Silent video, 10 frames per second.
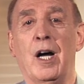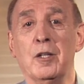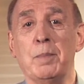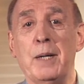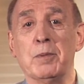other
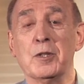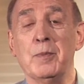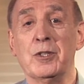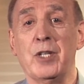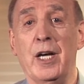people's
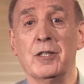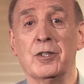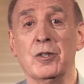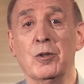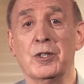
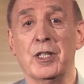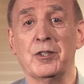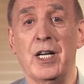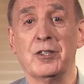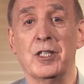mistakes or
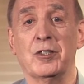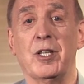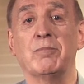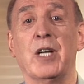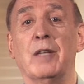successes,
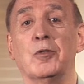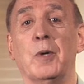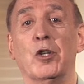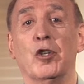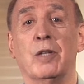sometimes
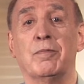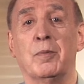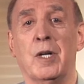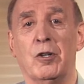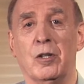we learn them
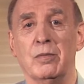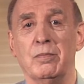from our own.